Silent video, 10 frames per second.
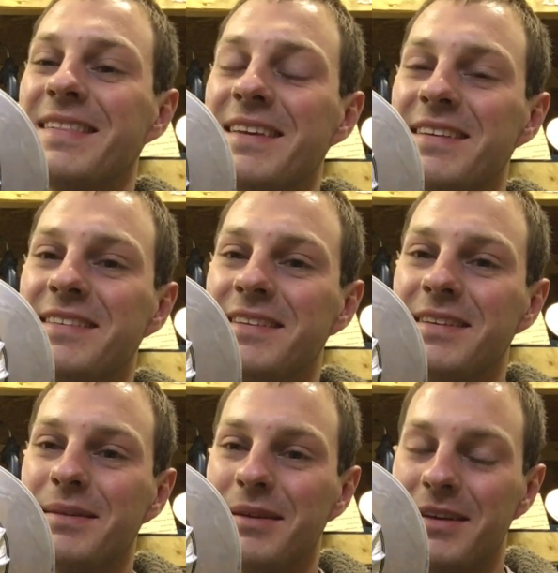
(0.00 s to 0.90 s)
This
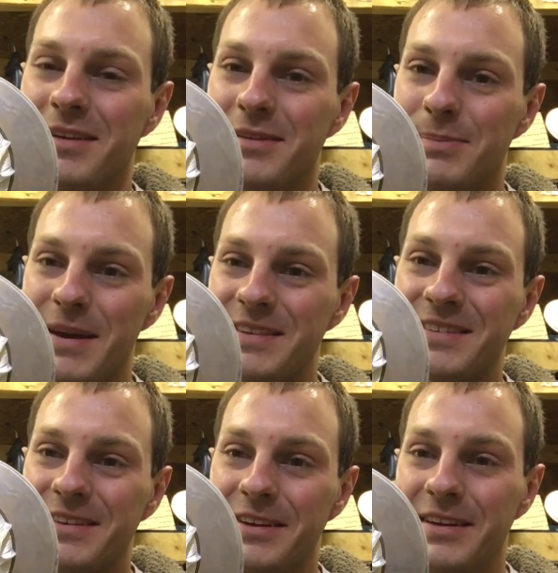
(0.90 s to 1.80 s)
is
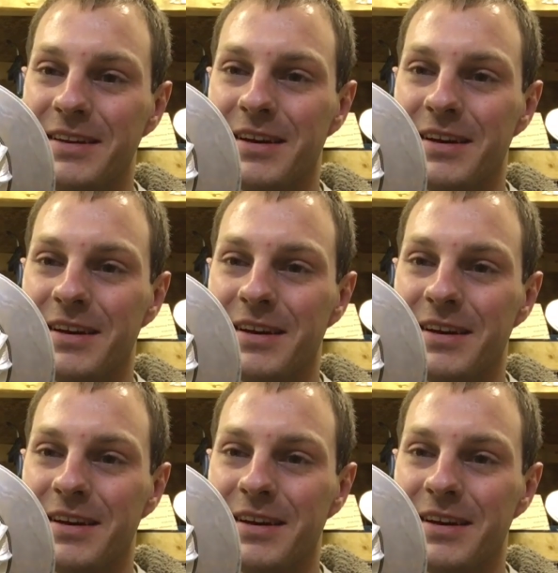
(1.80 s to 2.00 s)
basically